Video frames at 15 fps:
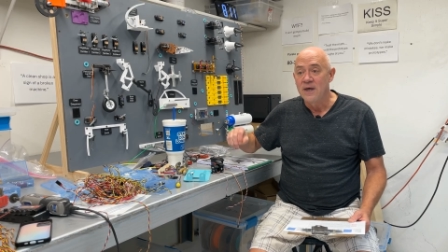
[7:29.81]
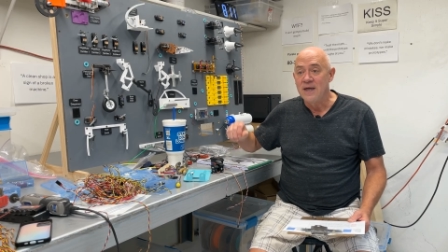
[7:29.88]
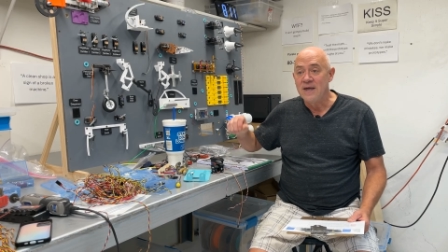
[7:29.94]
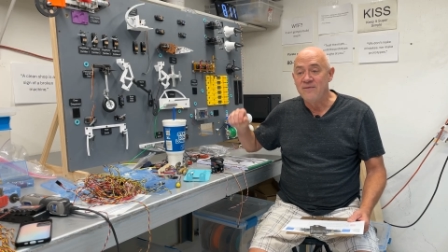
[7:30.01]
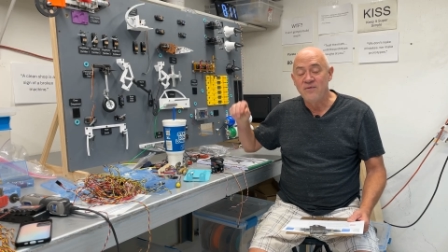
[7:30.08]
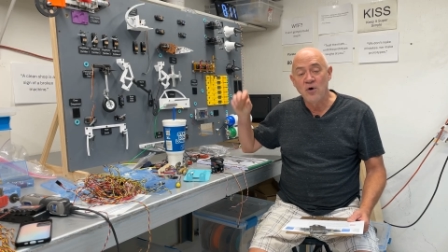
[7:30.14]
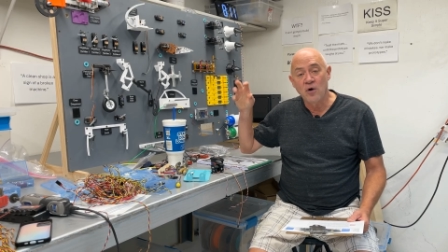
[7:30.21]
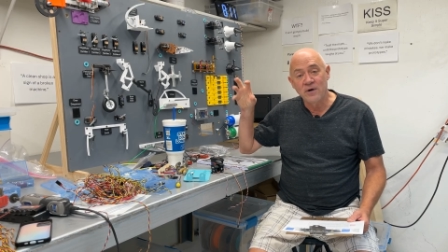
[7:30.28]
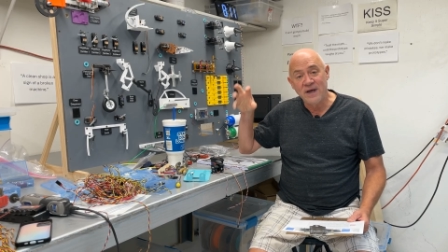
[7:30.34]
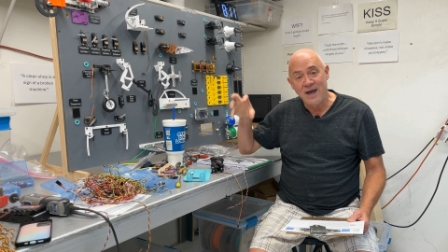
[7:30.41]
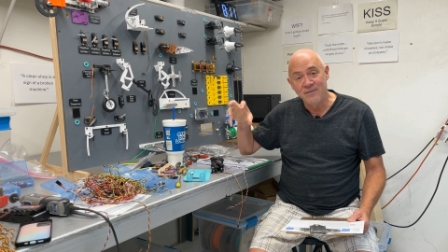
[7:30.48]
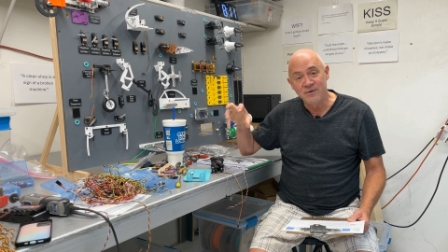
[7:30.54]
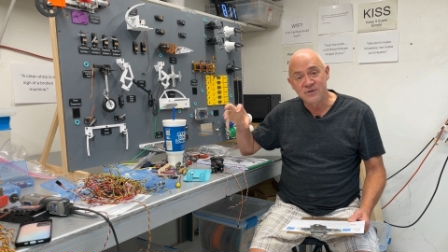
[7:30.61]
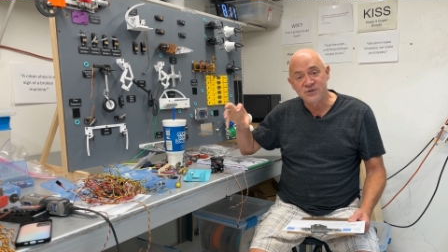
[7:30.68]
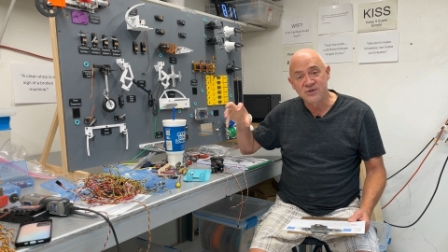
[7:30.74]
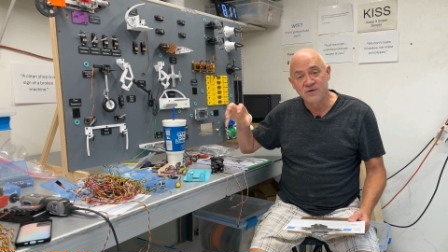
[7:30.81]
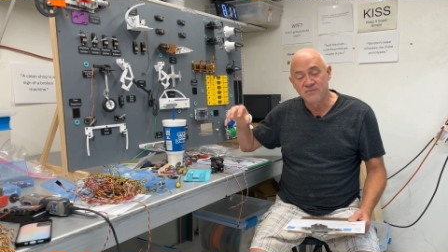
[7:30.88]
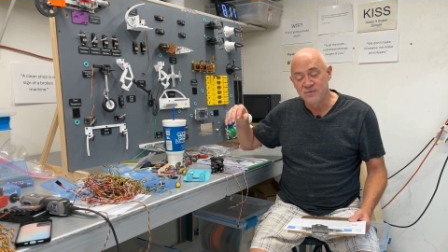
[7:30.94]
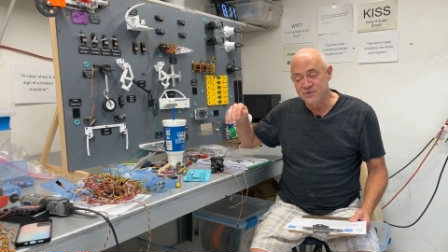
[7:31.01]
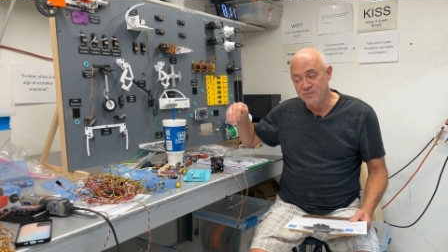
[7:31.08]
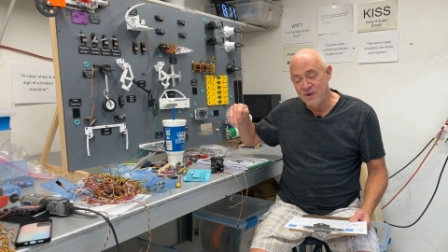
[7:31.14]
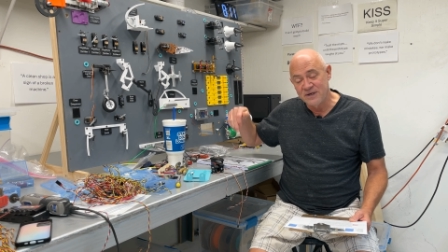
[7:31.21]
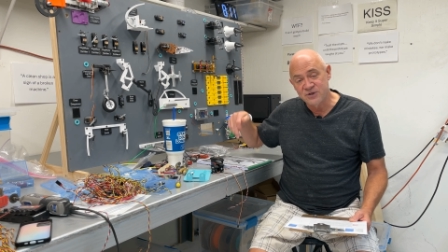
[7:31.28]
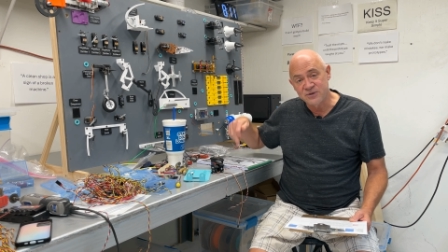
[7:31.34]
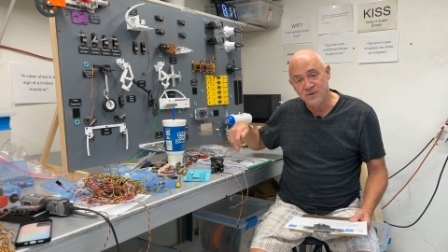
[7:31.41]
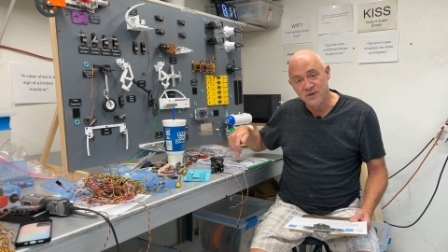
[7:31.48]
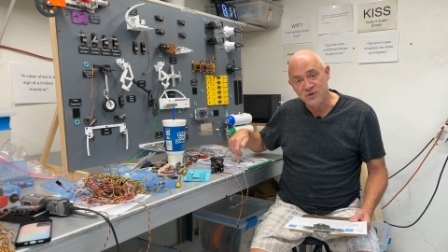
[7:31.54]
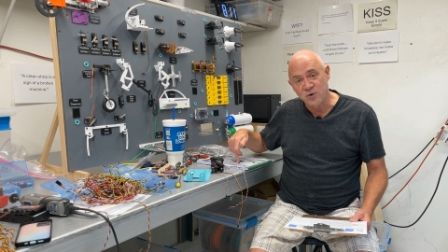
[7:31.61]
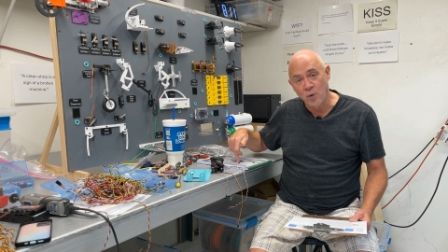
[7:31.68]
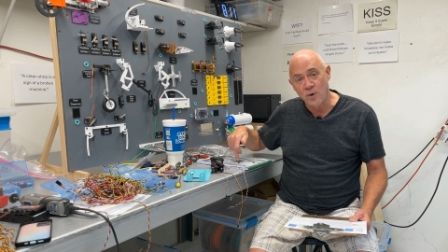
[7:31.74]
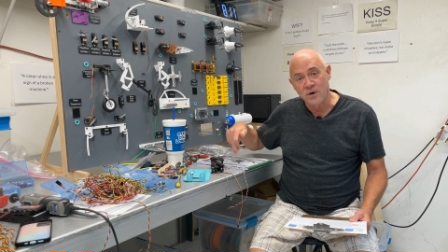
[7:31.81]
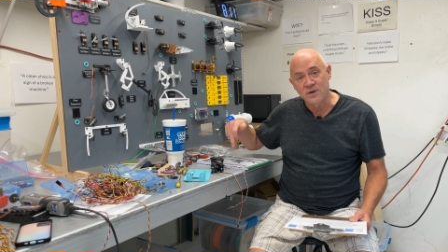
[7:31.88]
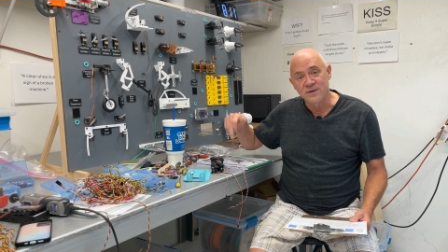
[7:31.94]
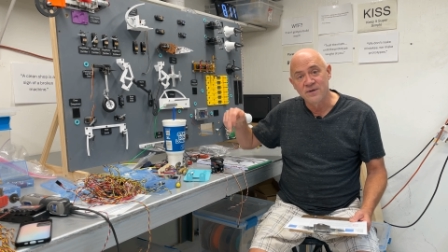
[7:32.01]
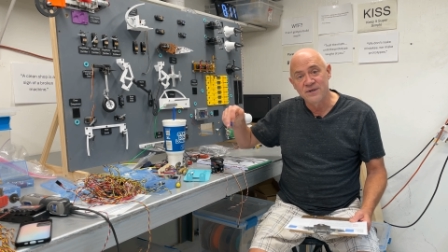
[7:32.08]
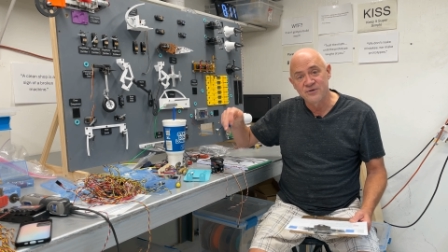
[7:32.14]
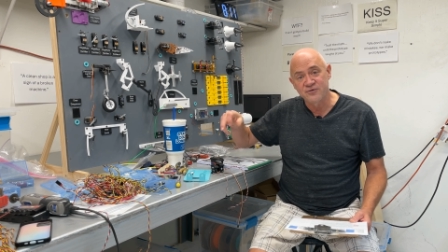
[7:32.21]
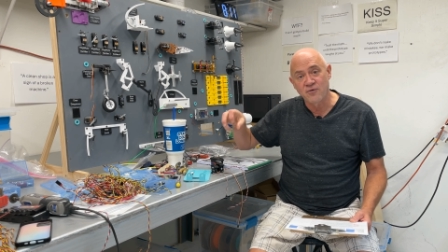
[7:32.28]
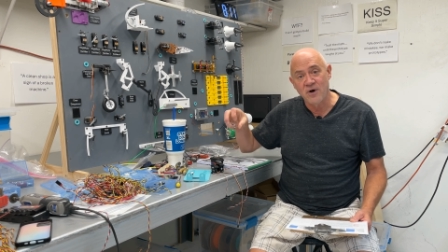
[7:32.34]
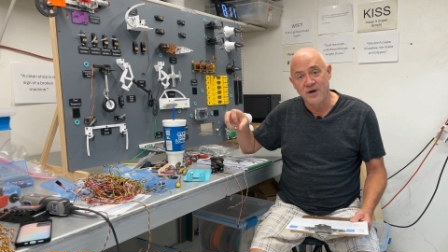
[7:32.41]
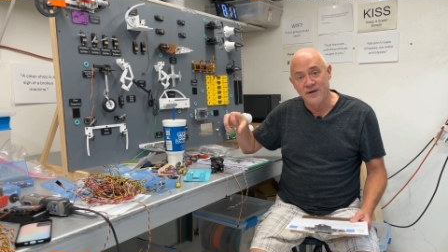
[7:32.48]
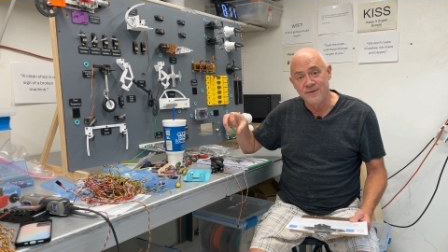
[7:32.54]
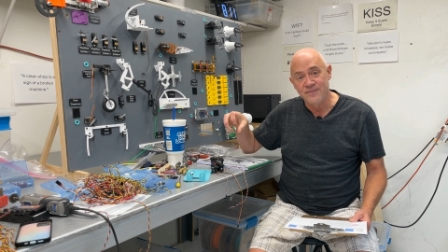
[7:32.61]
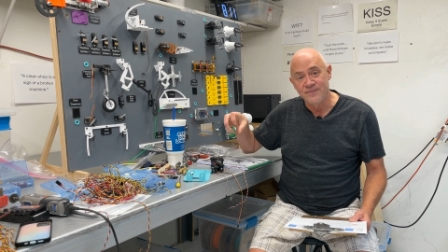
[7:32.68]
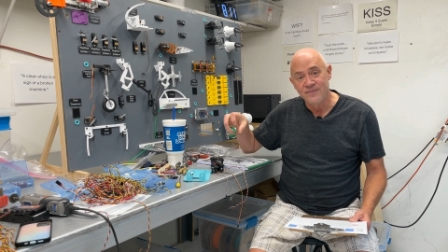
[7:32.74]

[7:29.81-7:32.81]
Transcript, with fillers: If you already have your servos, make sure the torque is right.